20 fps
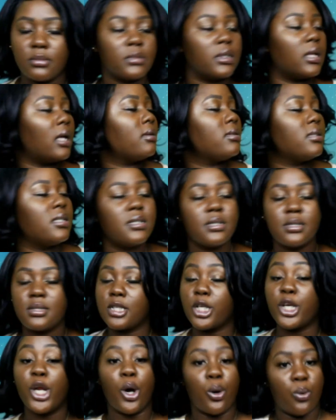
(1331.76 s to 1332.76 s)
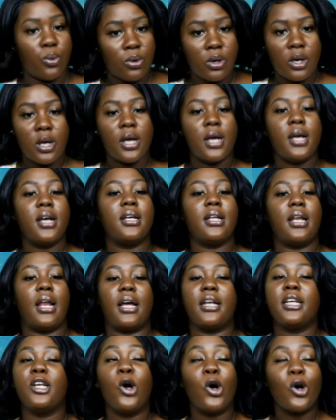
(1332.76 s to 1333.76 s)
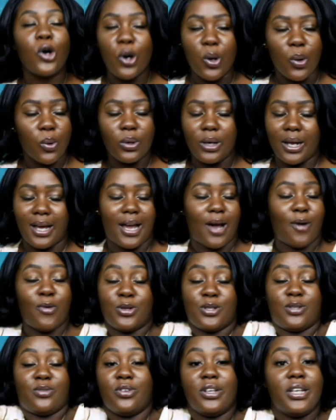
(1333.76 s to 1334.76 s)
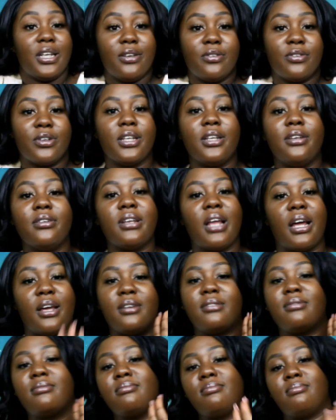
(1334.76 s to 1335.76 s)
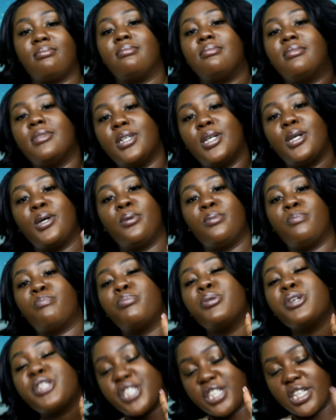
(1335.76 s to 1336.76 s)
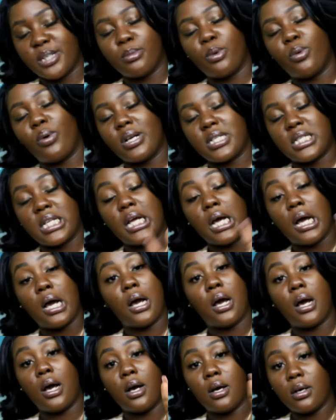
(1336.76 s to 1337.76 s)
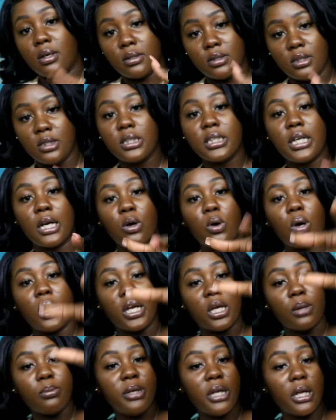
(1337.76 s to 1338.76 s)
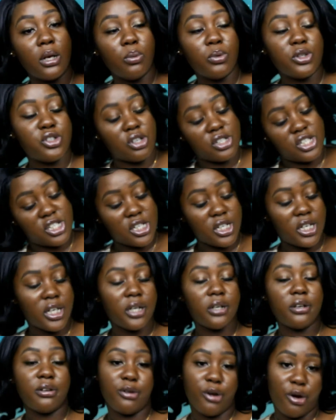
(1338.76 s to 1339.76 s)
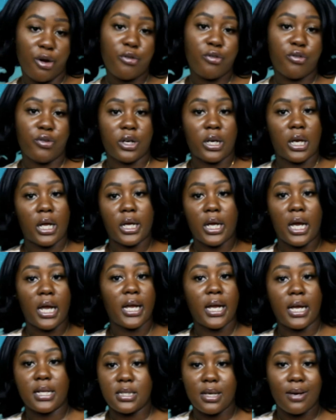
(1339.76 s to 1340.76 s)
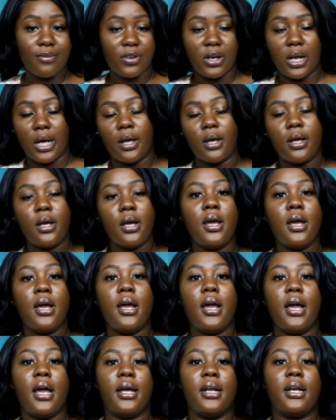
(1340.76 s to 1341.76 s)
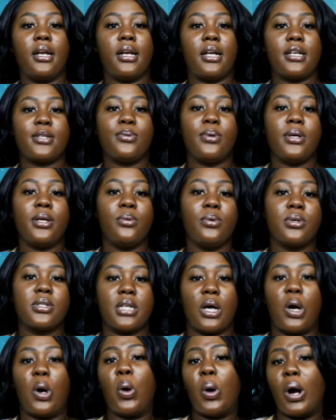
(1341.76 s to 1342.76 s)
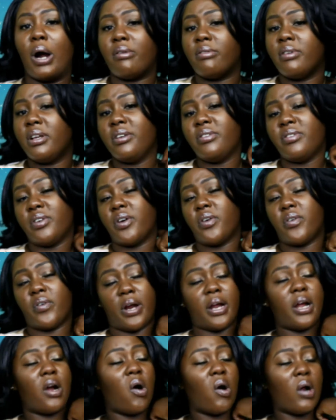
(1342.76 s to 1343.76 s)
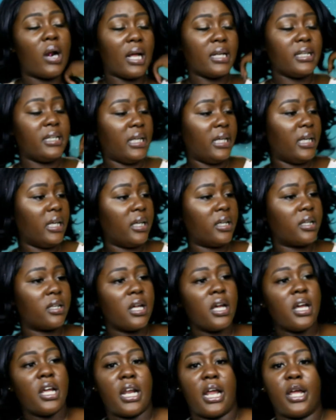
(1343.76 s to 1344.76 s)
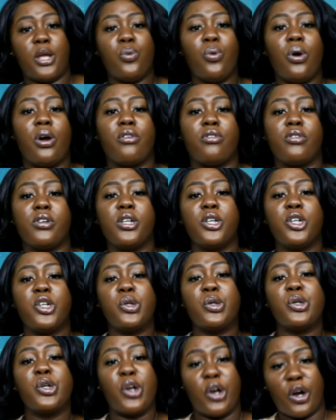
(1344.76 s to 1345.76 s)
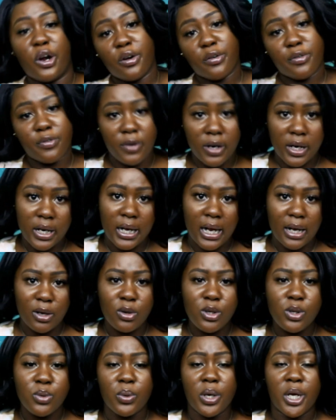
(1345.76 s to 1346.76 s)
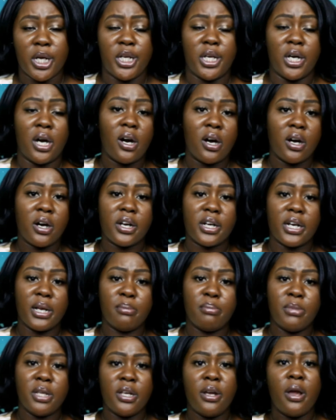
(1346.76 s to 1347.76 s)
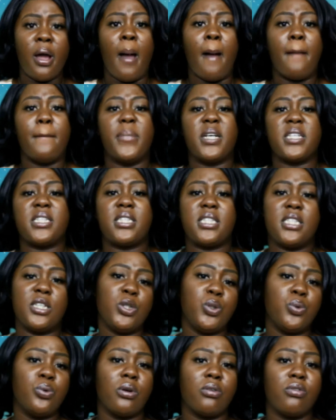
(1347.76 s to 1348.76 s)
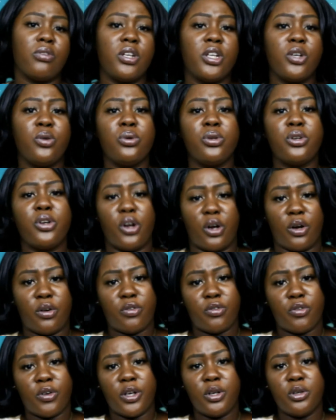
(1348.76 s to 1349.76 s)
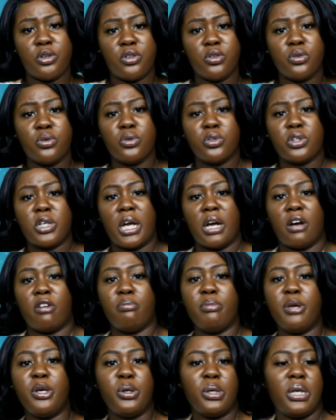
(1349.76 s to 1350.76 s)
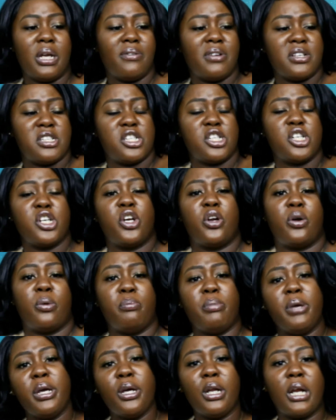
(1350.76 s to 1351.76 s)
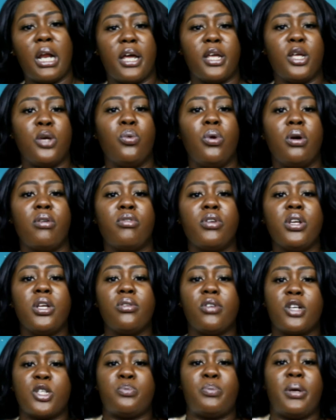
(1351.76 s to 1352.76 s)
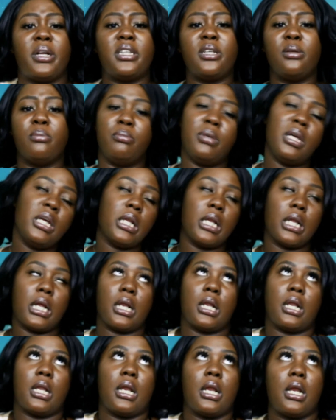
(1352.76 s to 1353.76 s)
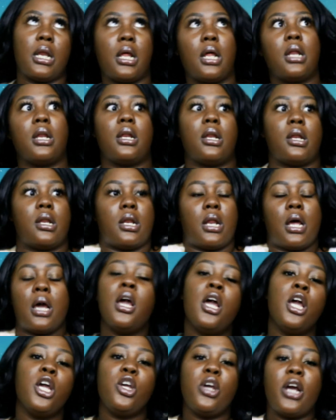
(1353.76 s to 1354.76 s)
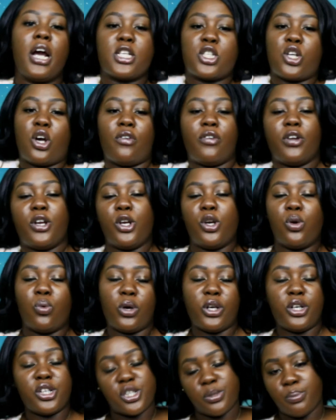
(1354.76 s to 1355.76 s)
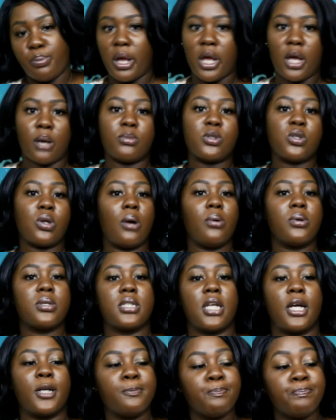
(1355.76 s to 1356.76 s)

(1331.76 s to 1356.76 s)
this is a no. Like, no go. Like, I was really, really, like, pushing him. What I said, you can go and keep dealing with your cheating girlfriend. Like, I ain't got time for that. And then that's when he was like, oh, I really regret all I did. Like, you were a really good girlfriend. I know you were younger than me, but still, you were a really good girlfriend. You took good care of me. You never cheated on me. Like, you were really respecting me. La, la, la, la, la, la. You guys already know what the shabam. So I was like,